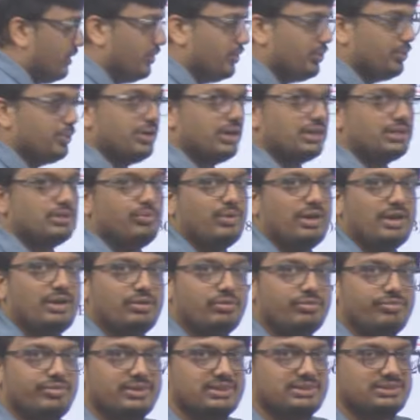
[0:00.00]
You got the value
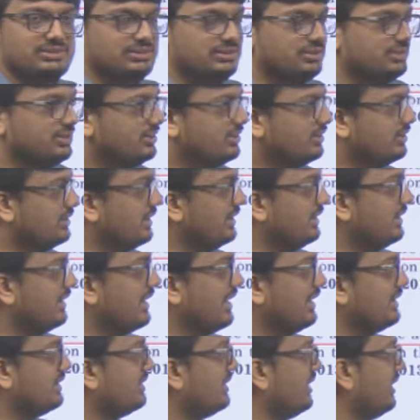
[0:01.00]
of X? Then
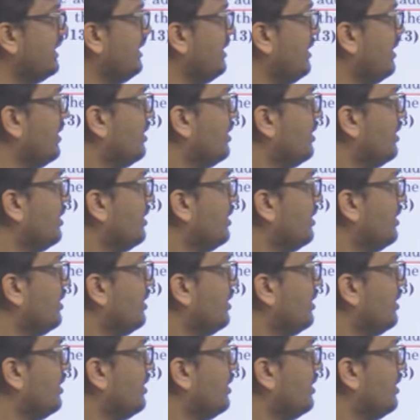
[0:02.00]
they're asking